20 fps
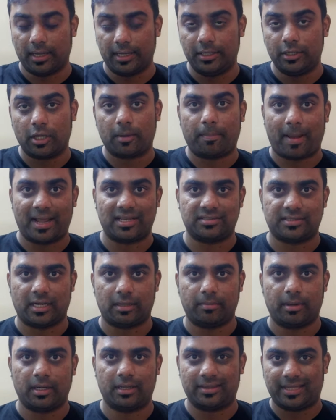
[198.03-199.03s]
your bank
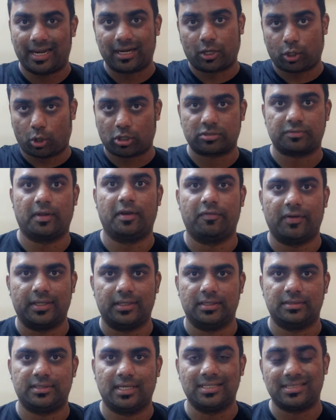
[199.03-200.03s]
statement. They'll cross verify
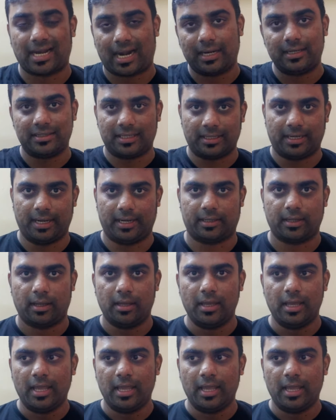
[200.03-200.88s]
these things and the date.